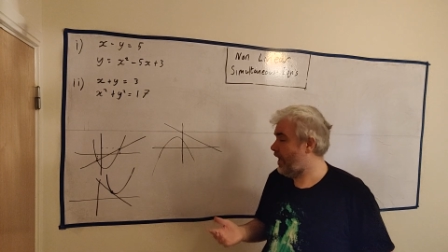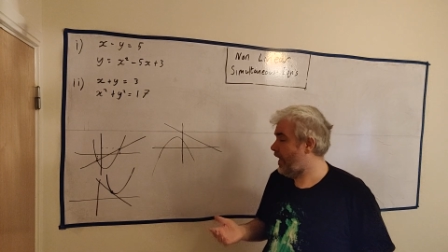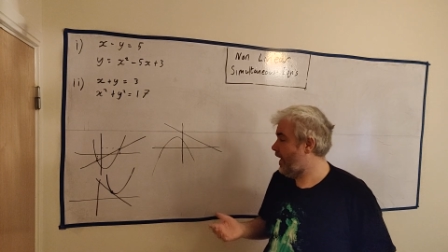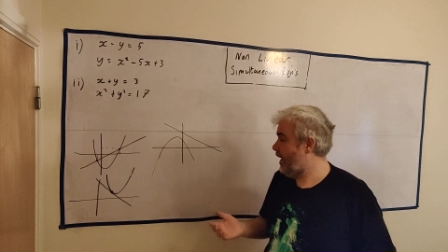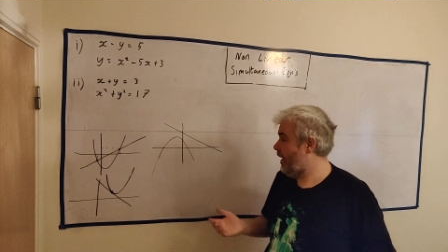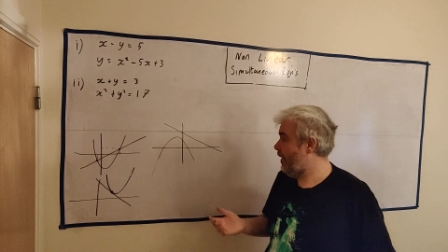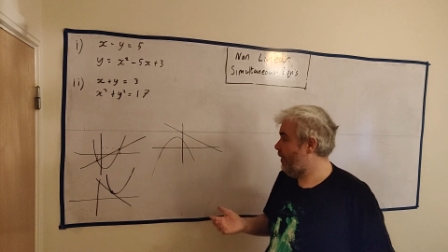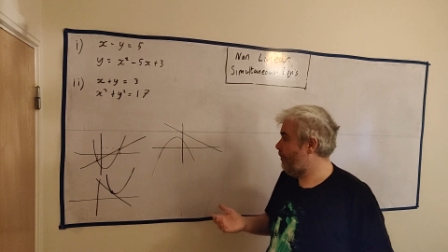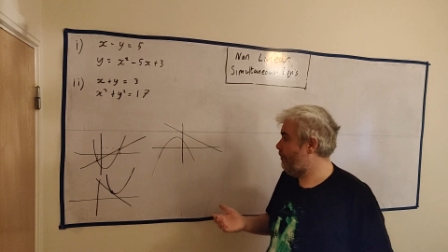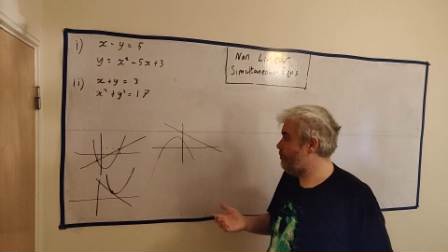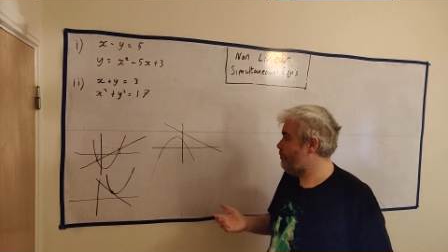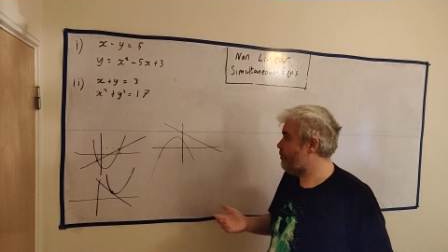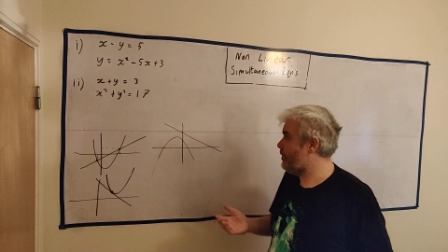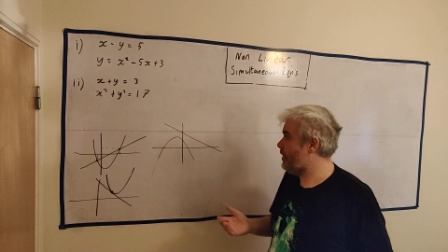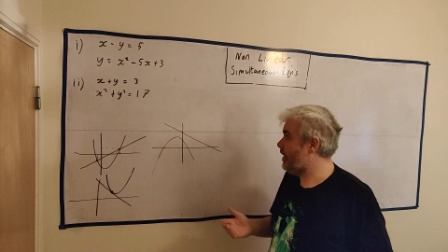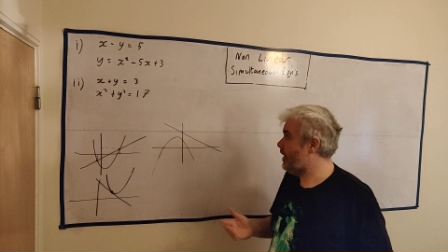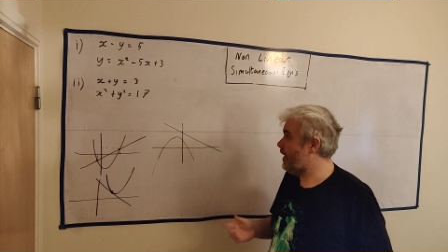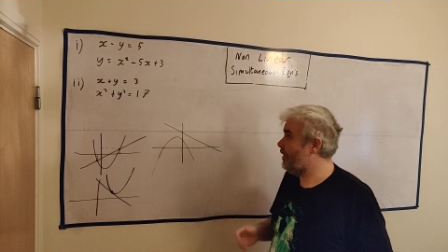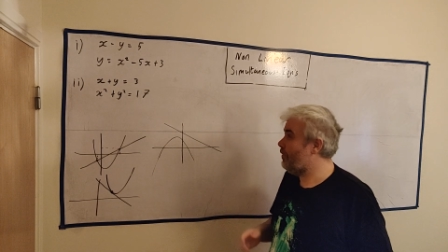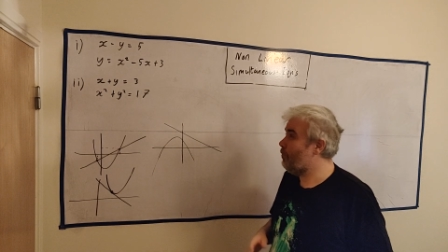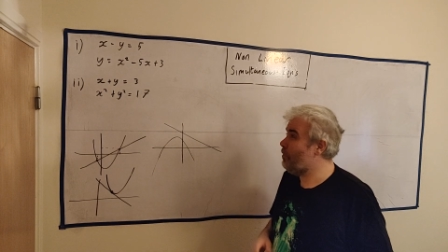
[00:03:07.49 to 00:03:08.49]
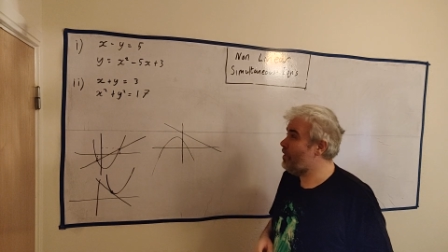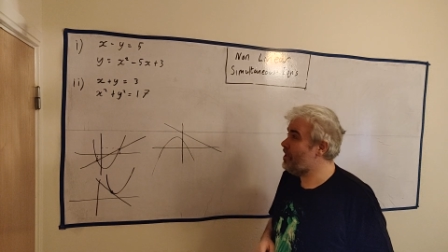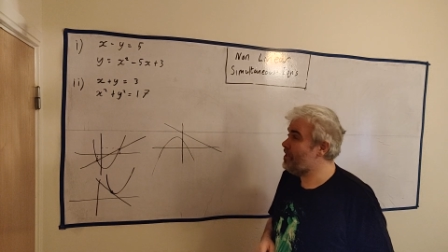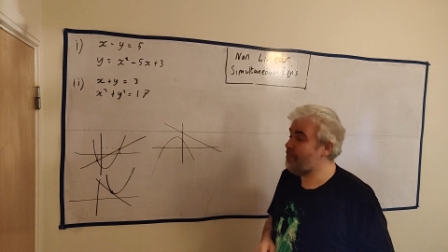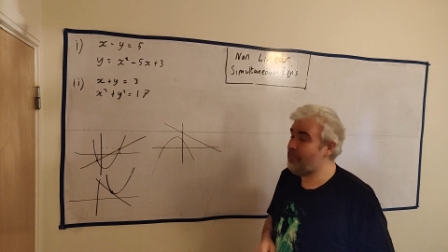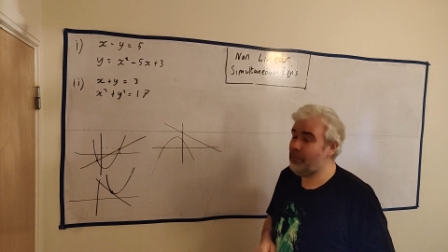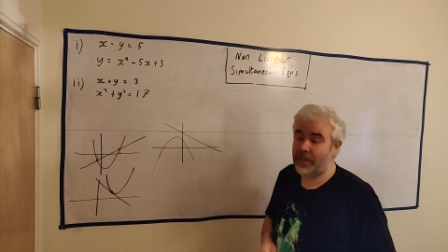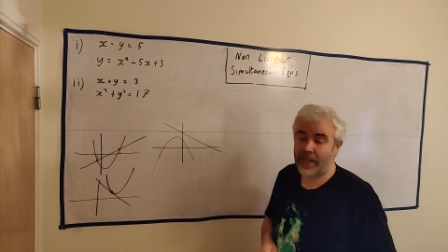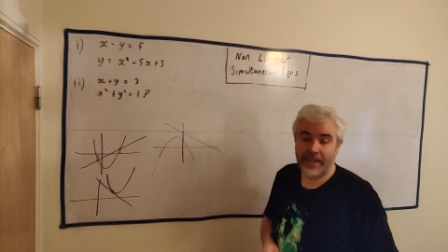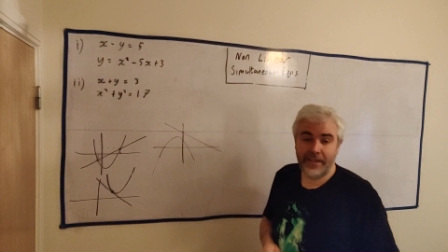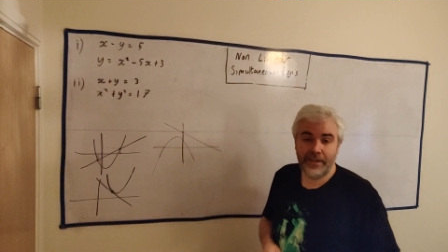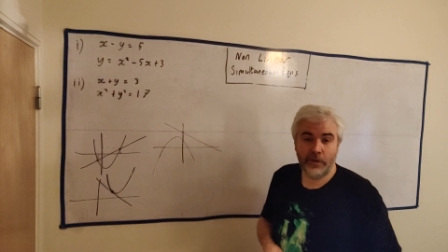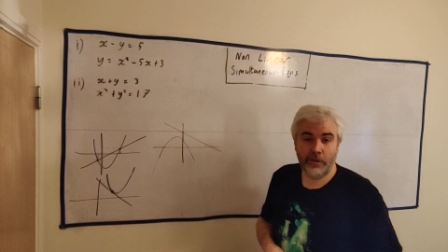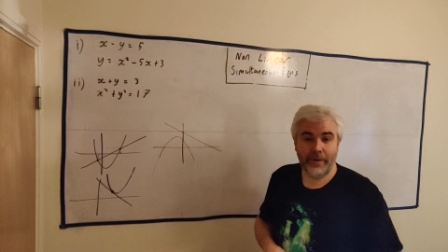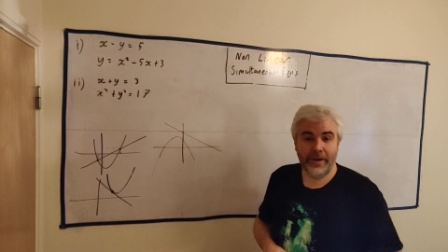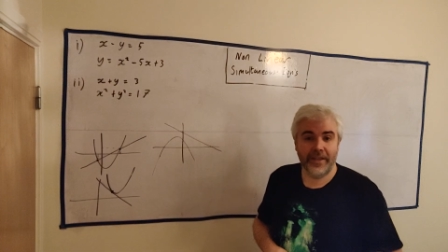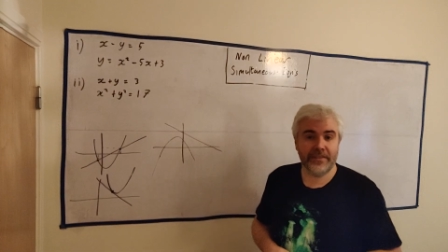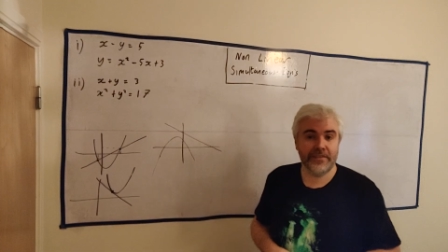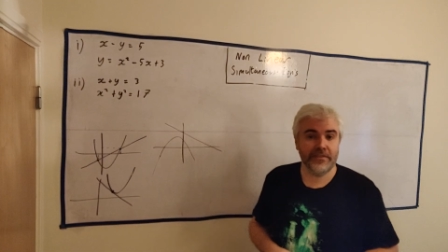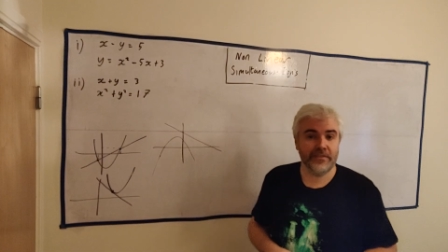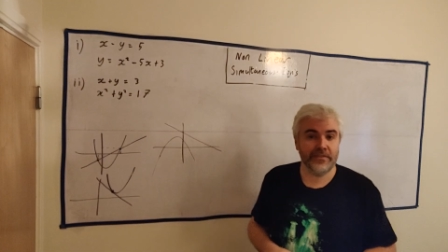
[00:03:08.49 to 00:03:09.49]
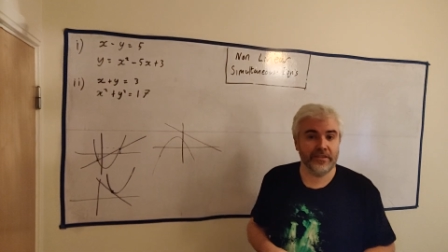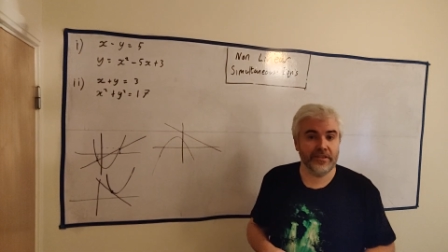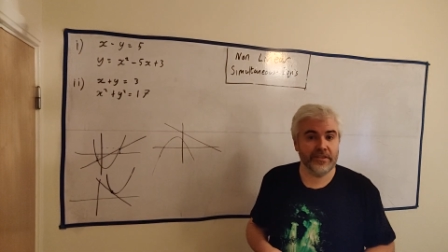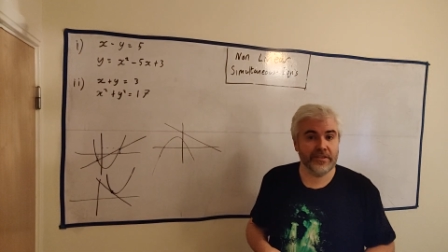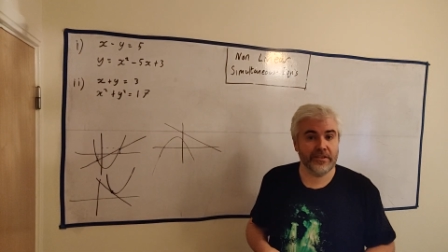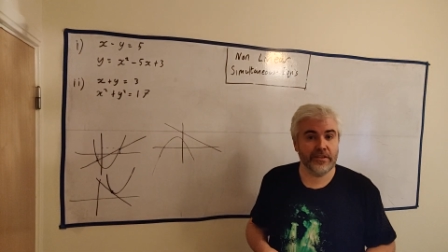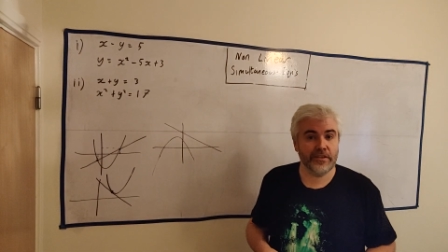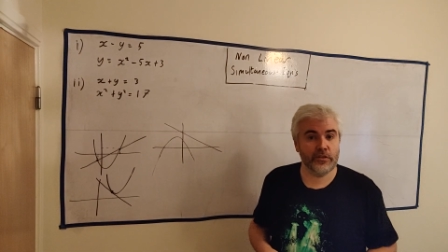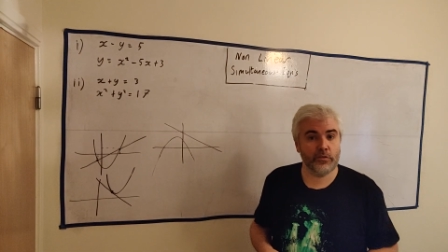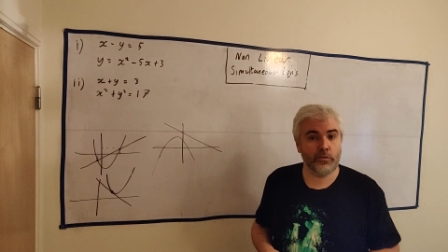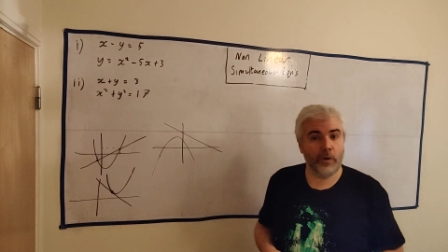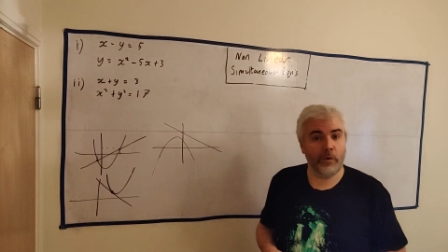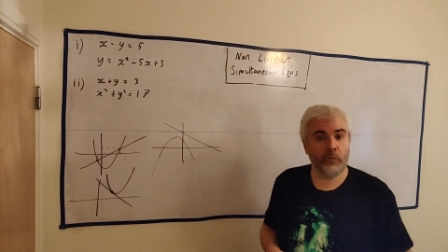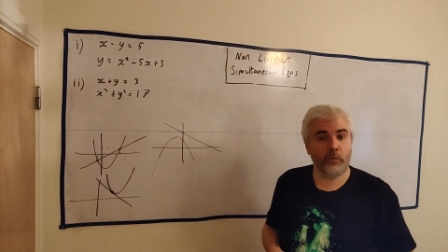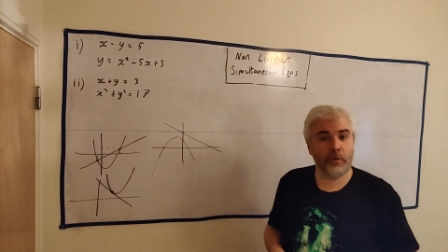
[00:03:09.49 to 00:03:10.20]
And the reason we get no answer is because when